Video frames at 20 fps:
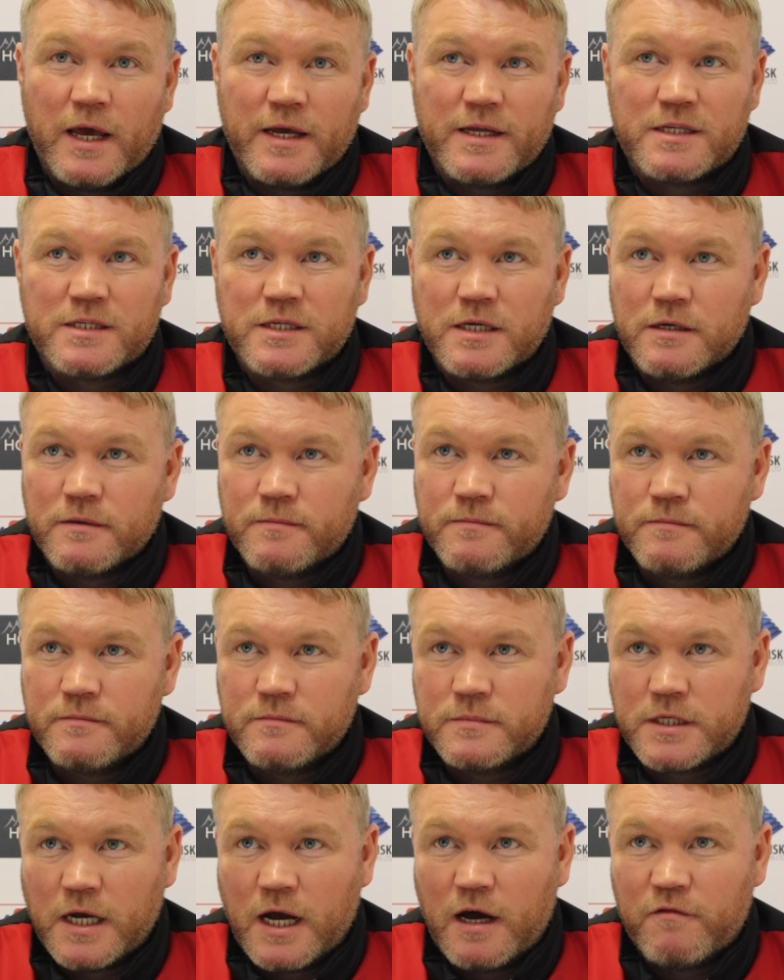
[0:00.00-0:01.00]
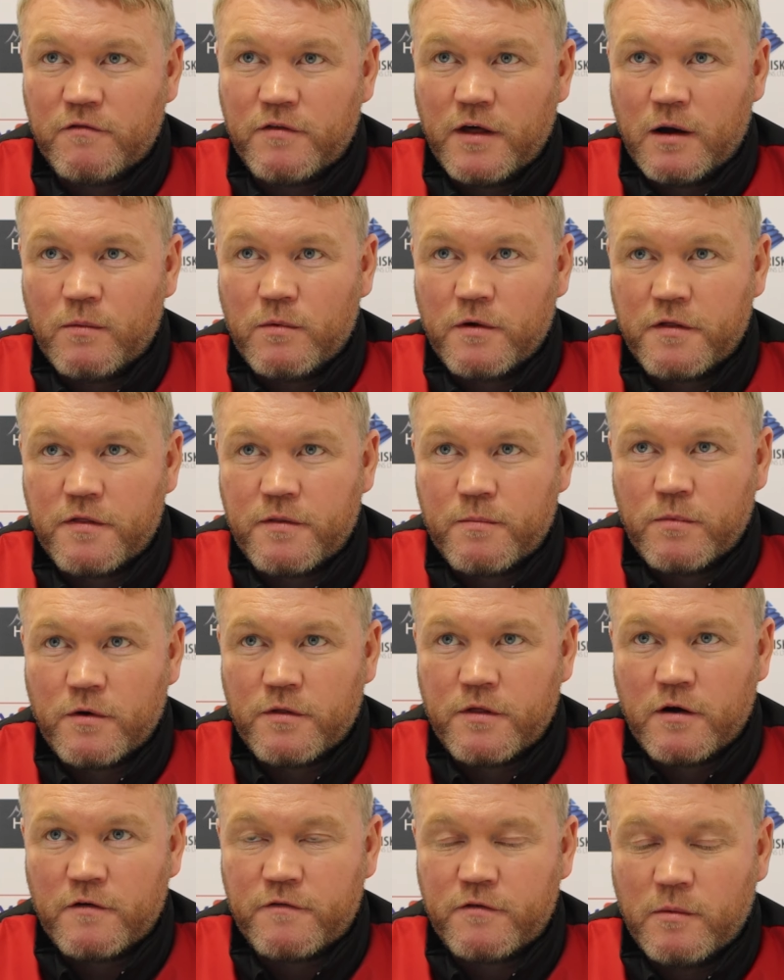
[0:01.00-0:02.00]
like to have that
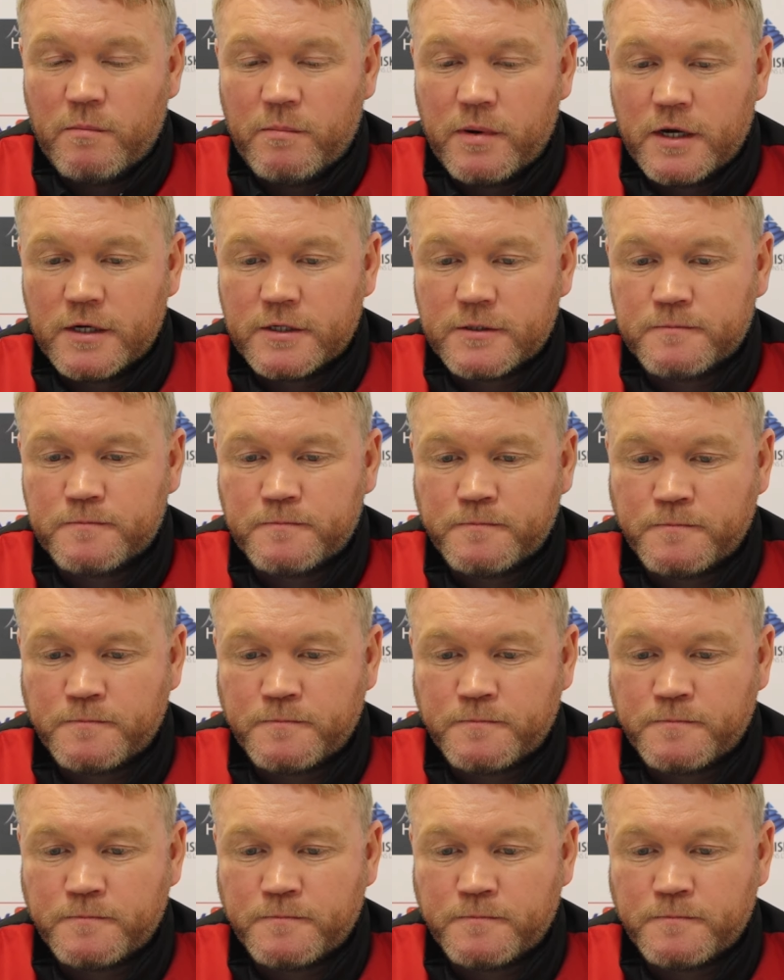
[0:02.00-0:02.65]
with our front players.